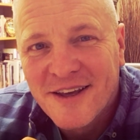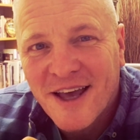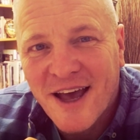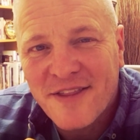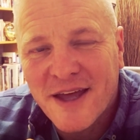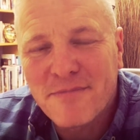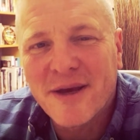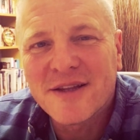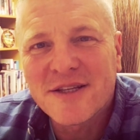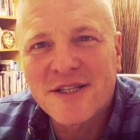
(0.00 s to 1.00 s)
And that
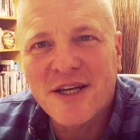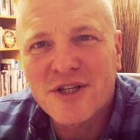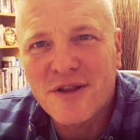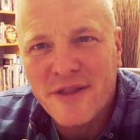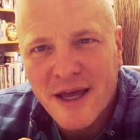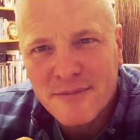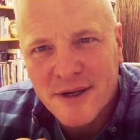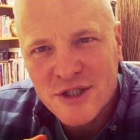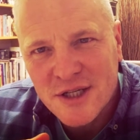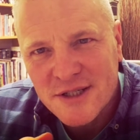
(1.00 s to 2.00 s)
made the session that
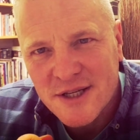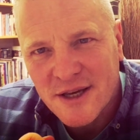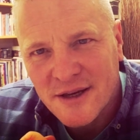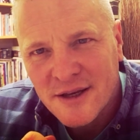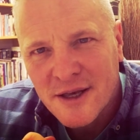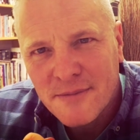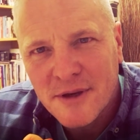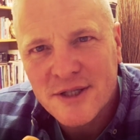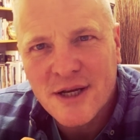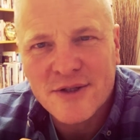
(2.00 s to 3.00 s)
much easier,
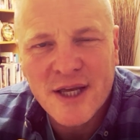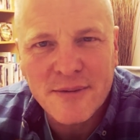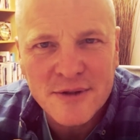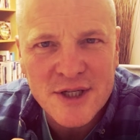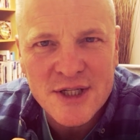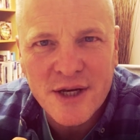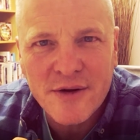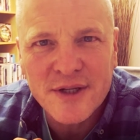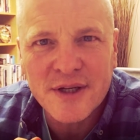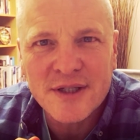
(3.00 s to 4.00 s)
because I was able to steer
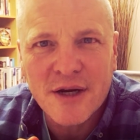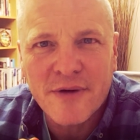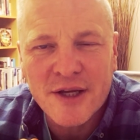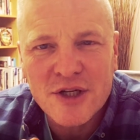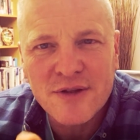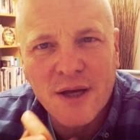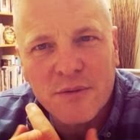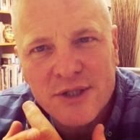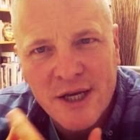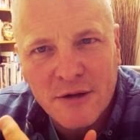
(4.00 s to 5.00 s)
it in a direction that
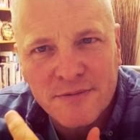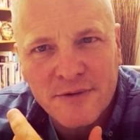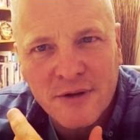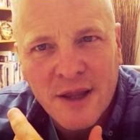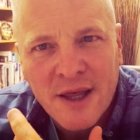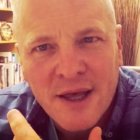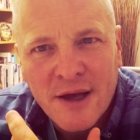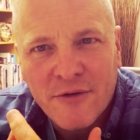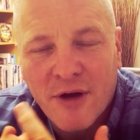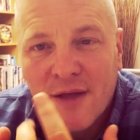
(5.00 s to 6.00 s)
was helpful.
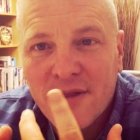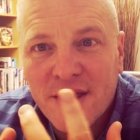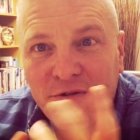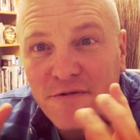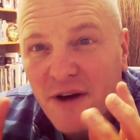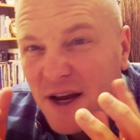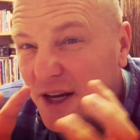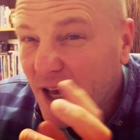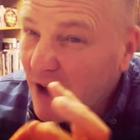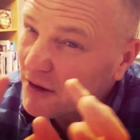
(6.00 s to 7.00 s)
Rather than
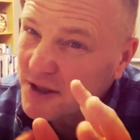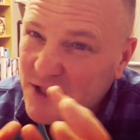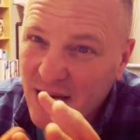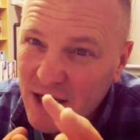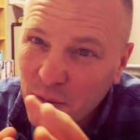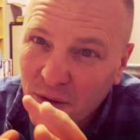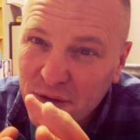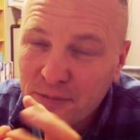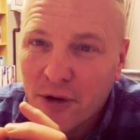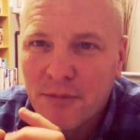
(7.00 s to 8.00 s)
finding out exactly what
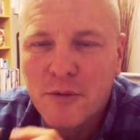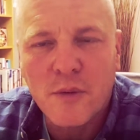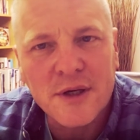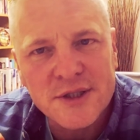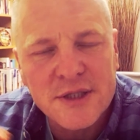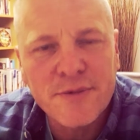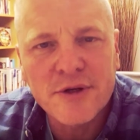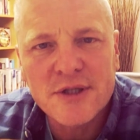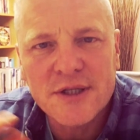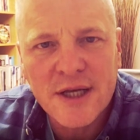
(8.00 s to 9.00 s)
the problem was, this
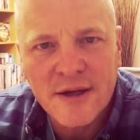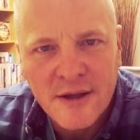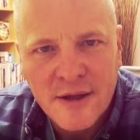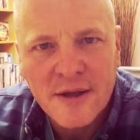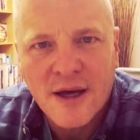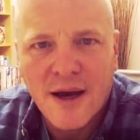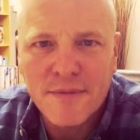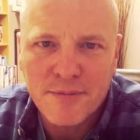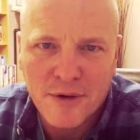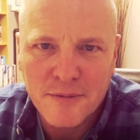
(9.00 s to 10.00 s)
person said, I'm
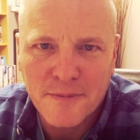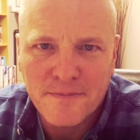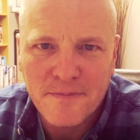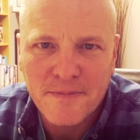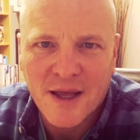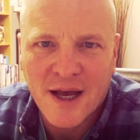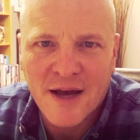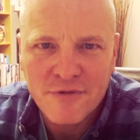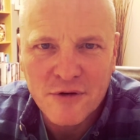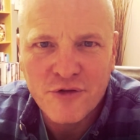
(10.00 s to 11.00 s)
the problem.
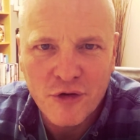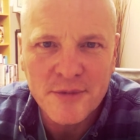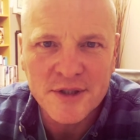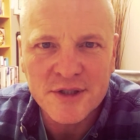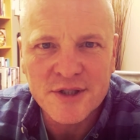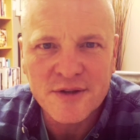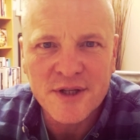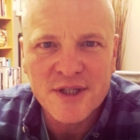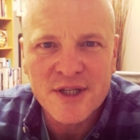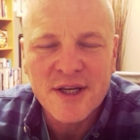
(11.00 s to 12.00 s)
I've contributed to
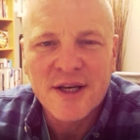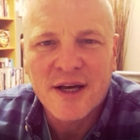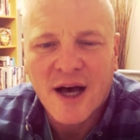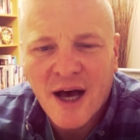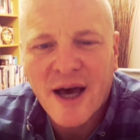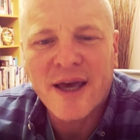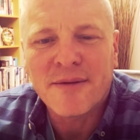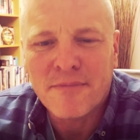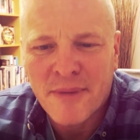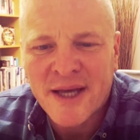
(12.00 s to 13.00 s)
this. I
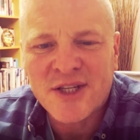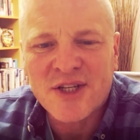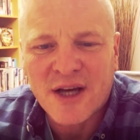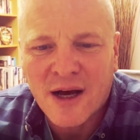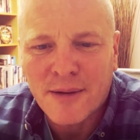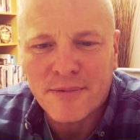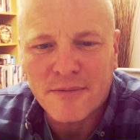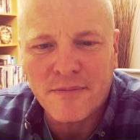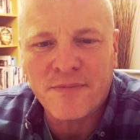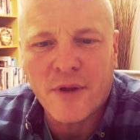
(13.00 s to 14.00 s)
messed up.
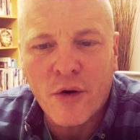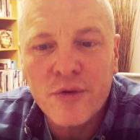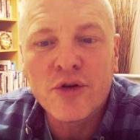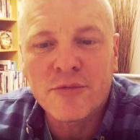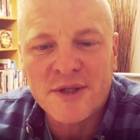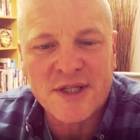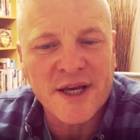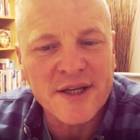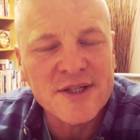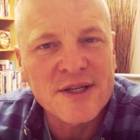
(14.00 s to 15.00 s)
Own your
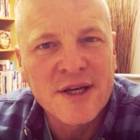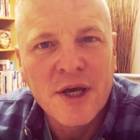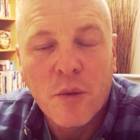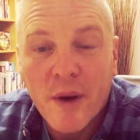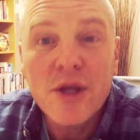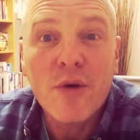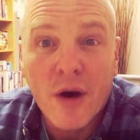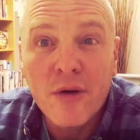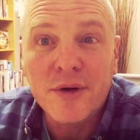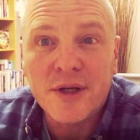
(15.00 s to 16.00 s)
mistakes. When you
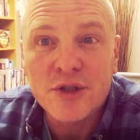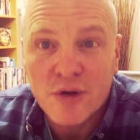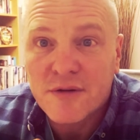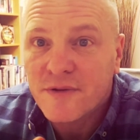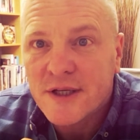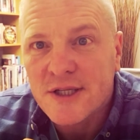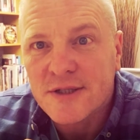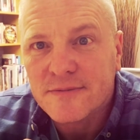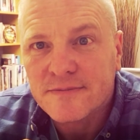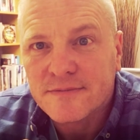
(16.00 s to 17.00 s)
own it, you can fix
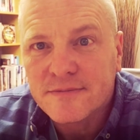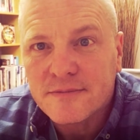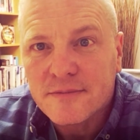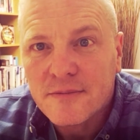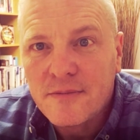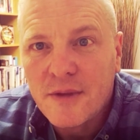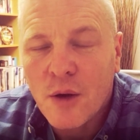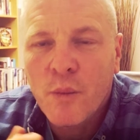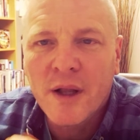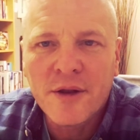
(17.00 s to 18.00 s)
it.
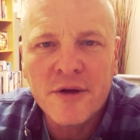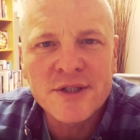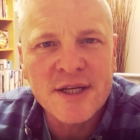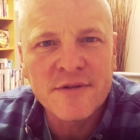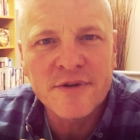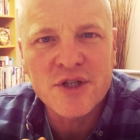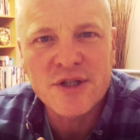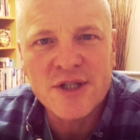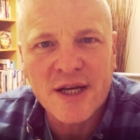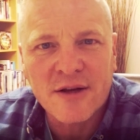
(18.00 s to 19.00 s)
Well-known
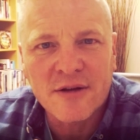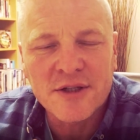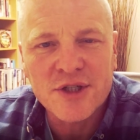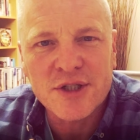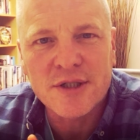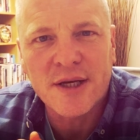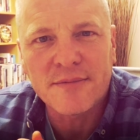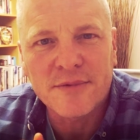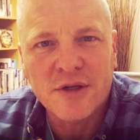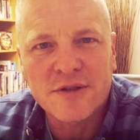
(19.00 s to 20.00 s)
television psychologist
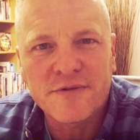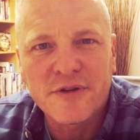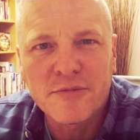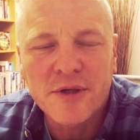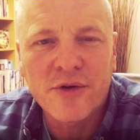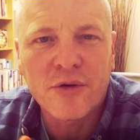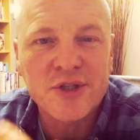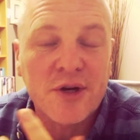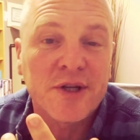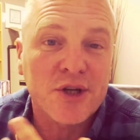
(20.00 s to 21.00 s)
Dr. Phil McGraw
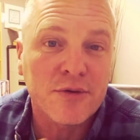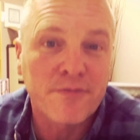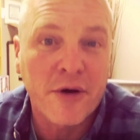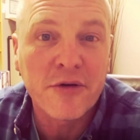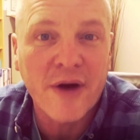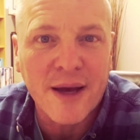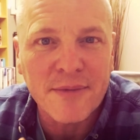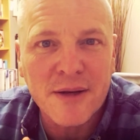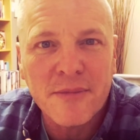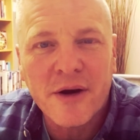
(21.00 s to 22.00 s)
has got his own
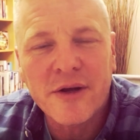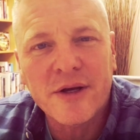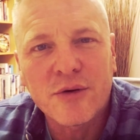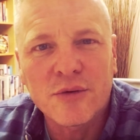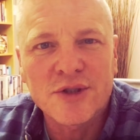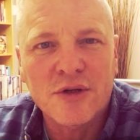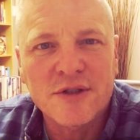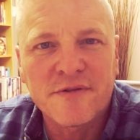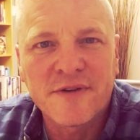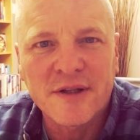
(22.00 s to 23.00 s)
program in America called
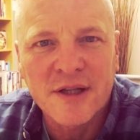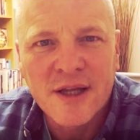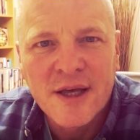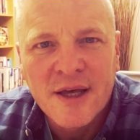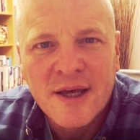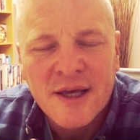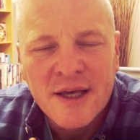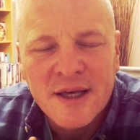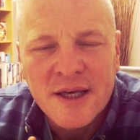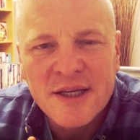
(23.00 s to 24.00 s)
Dr. Phil.
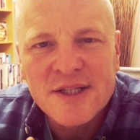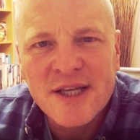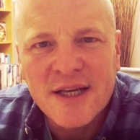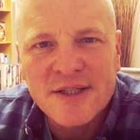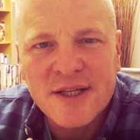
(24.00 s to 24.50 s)
He says